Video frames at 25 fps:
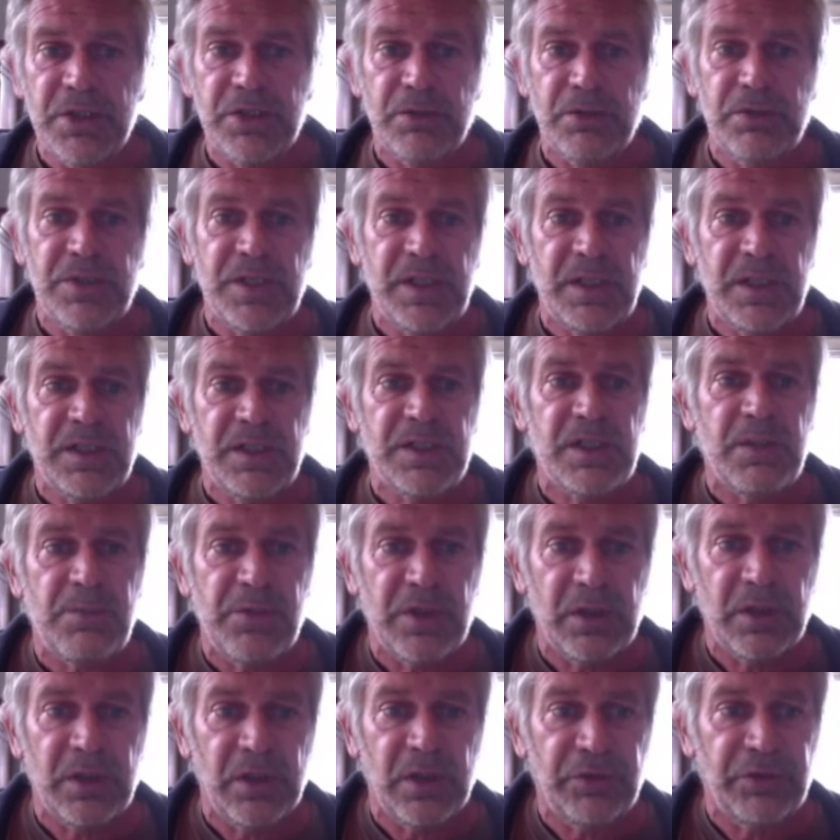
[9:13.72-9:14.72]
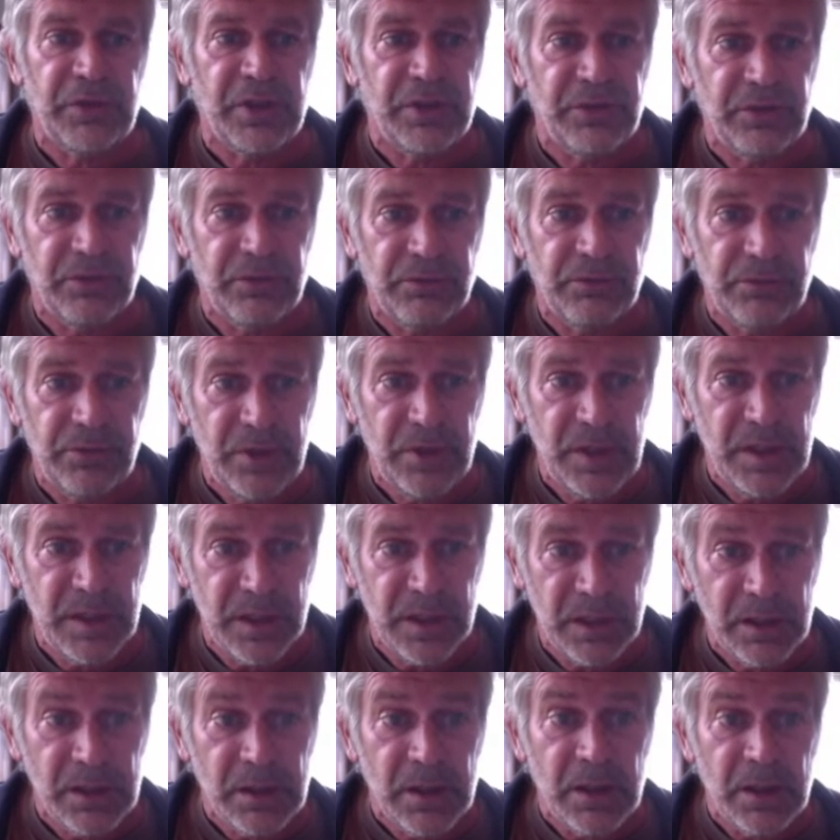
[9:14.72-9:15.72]
So we're seeing something like
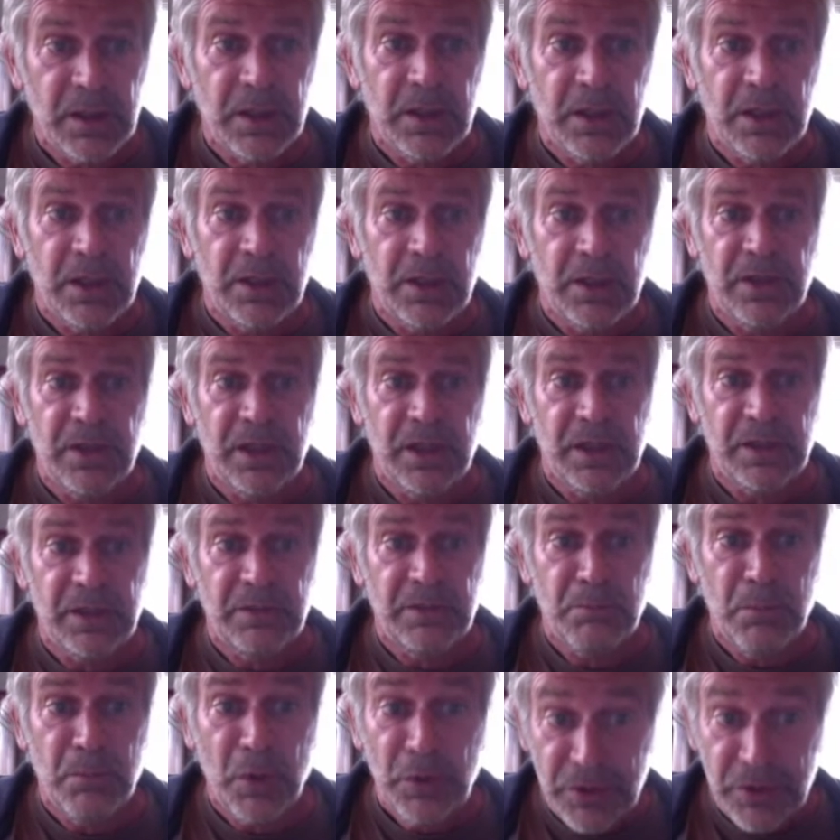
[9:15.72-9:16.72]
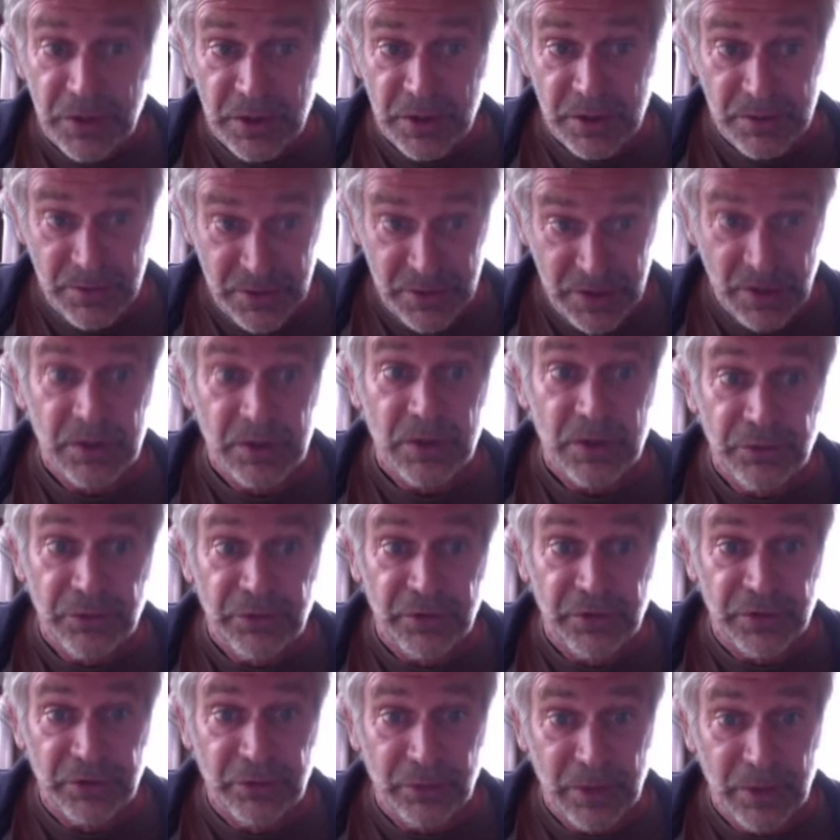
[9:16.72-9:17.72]
schizophrenia, then
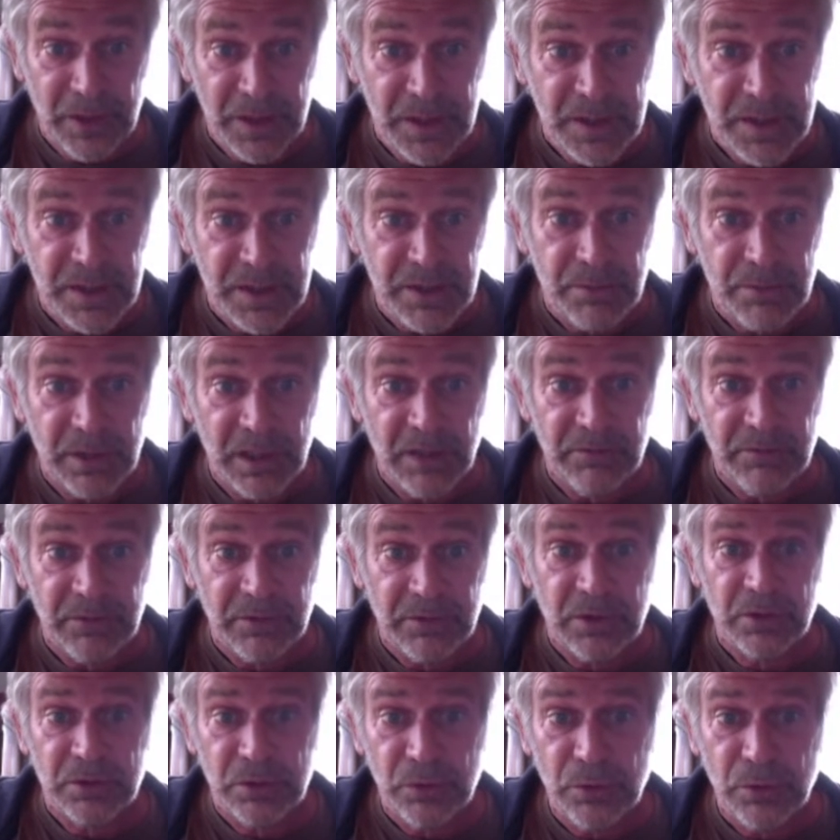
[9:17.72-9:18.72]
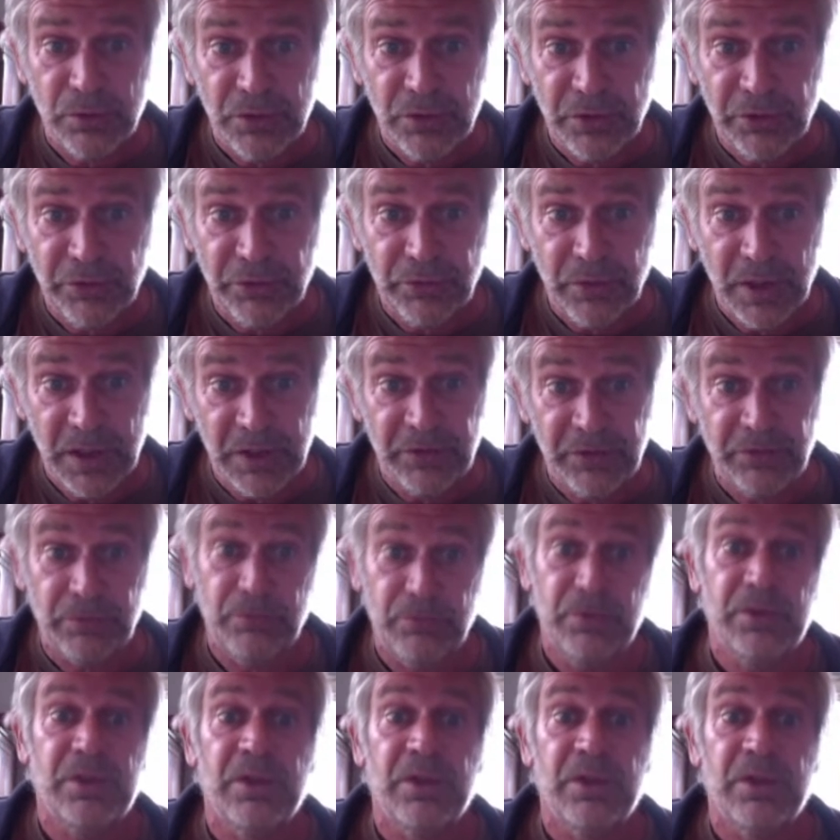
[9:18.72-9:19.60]
monozygotic twins, we have a concordance rate.